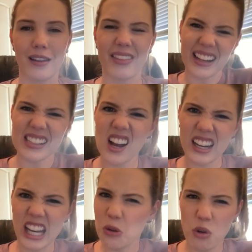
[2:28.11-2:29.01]
That's not
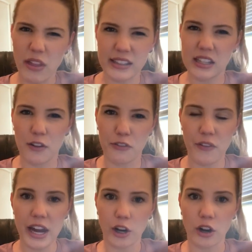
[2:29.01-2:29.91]
equal, that's not
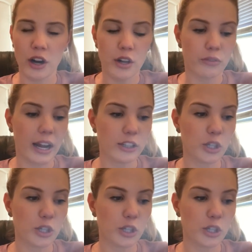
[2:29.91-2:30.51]
fair, right?